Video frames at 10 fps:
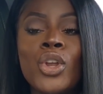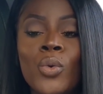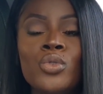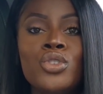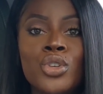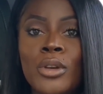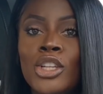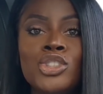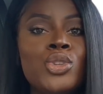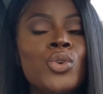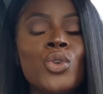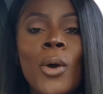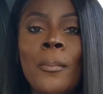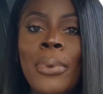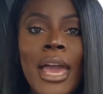Don't do it. Do
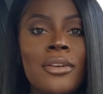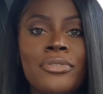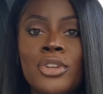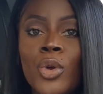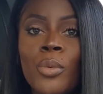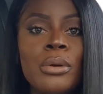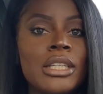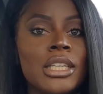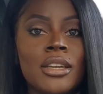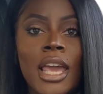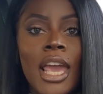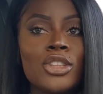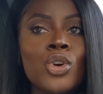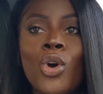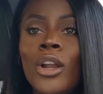not beg for nobody, okay?
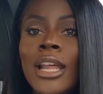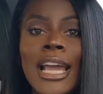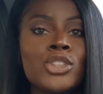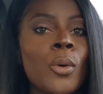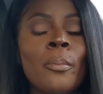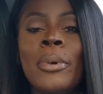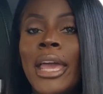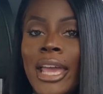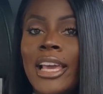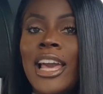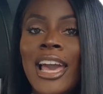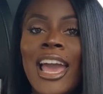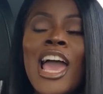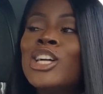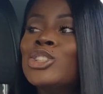Don't cry, don't beg.
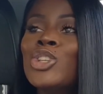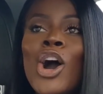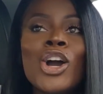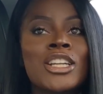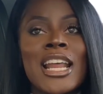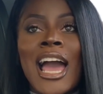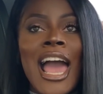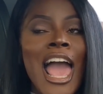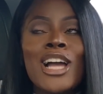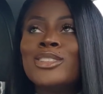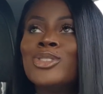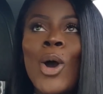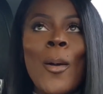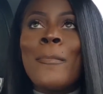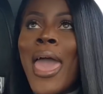Don't cry,
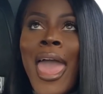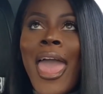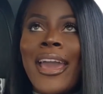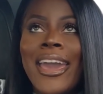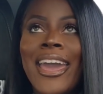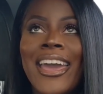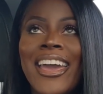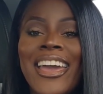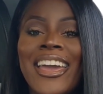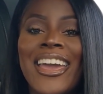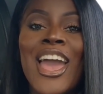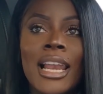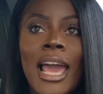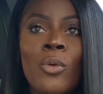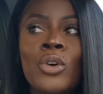don't beg.
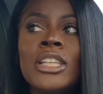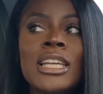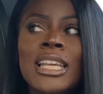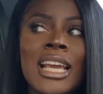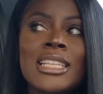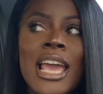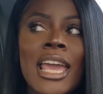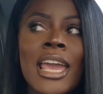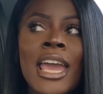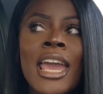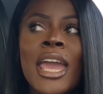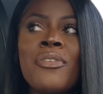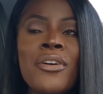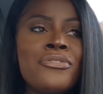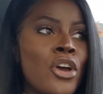Like, what did Aaliyah say?
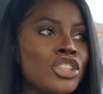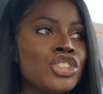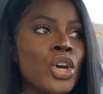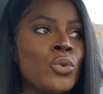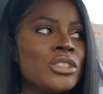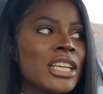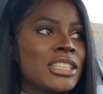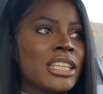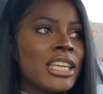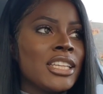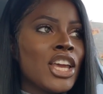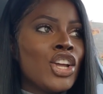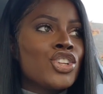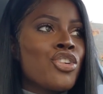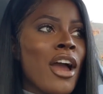If at first you don't succeed,
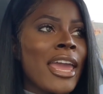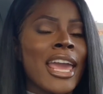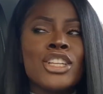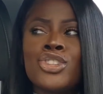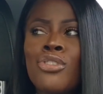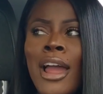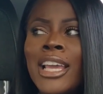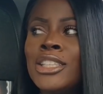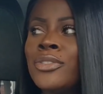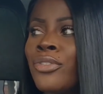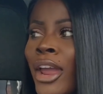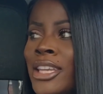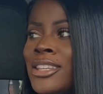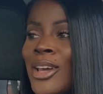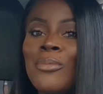try and try his
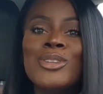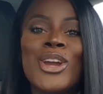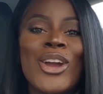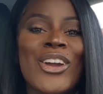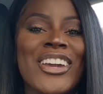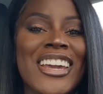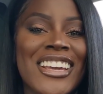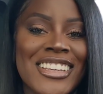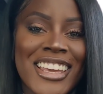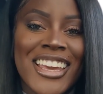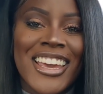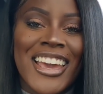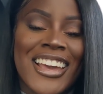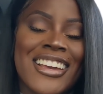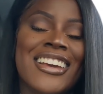friend. I'm
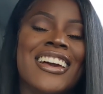joking.